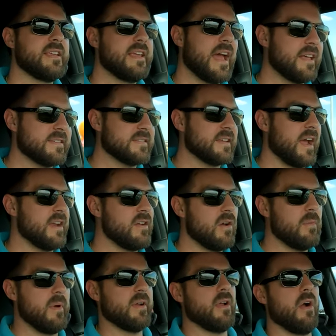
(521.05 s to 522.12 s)
yes, I
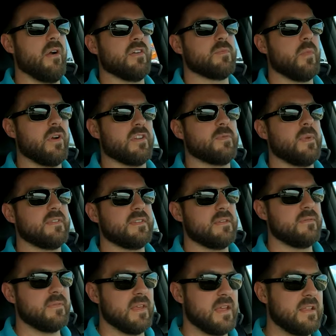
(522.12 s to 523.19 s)
know my car is more
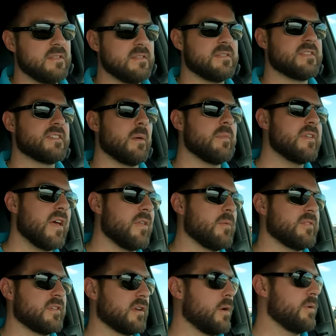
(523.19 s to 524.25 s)
expensive than some of the other
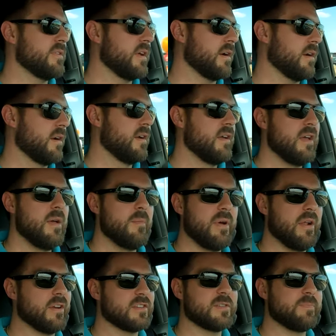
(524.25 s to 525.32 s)
ones that go in there. I
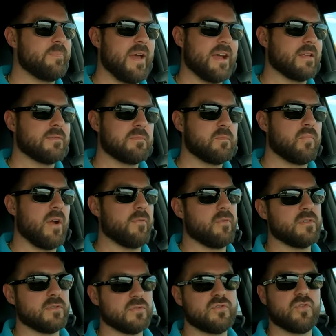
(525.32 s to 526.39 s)
don't expect
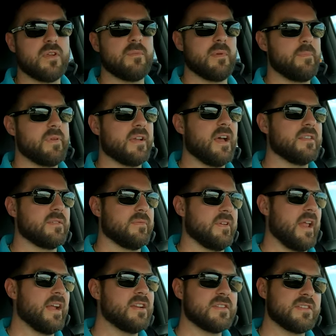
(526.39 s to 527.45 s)
preferential treatment because of
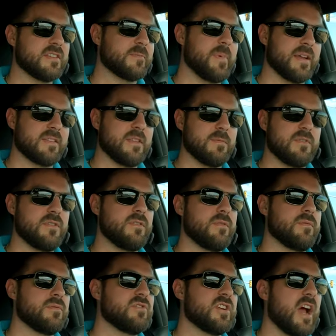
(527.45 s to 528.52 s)
it. I just expect them to
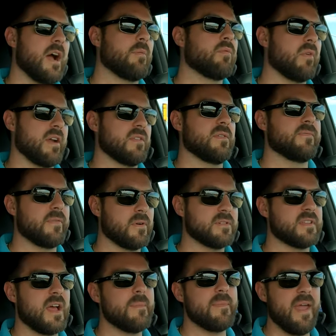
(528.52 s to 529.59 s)
do their job right the
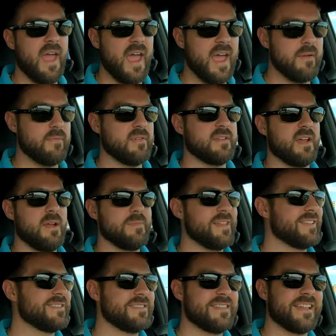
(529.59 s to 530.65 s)
first, time every time
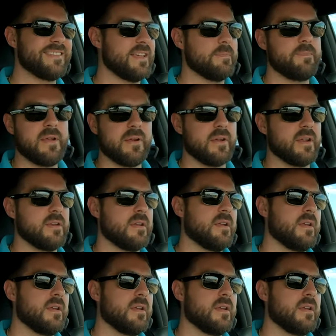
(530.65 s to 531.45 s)
that's that's it. Good.